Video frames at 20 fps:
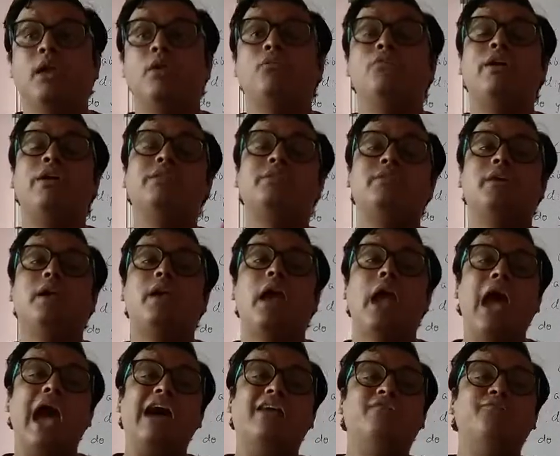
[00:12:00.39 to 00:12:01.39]
when they
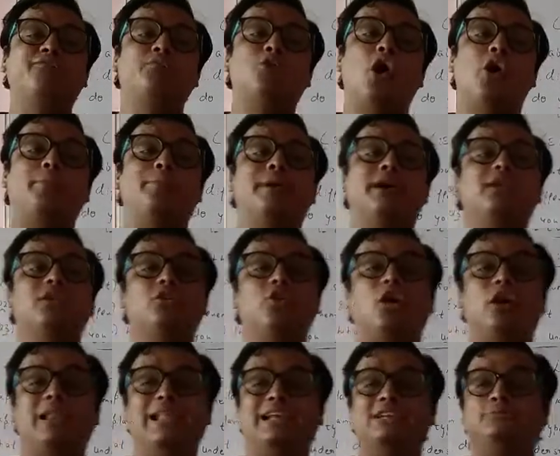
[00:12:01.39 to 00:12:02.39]
have proper
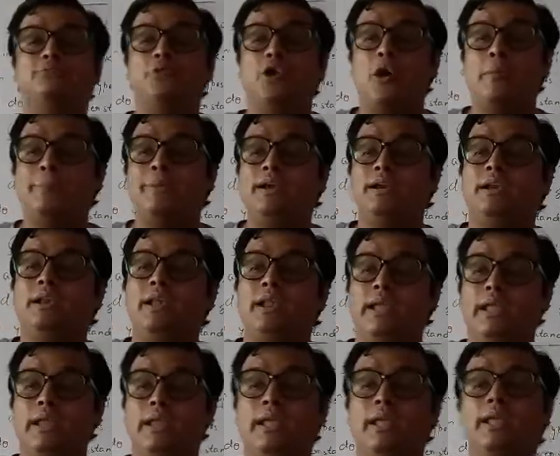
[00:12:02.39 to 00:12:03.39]
knowledge, proper
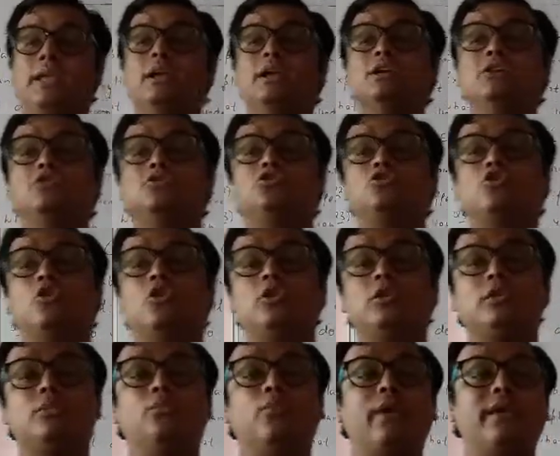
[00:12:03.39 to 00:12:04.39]
training.
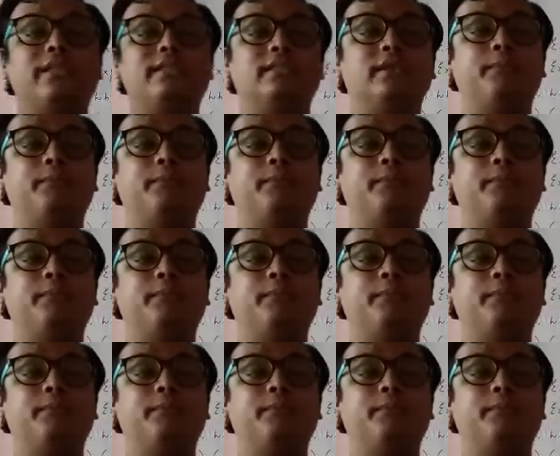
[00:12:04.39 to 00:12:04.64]
So when the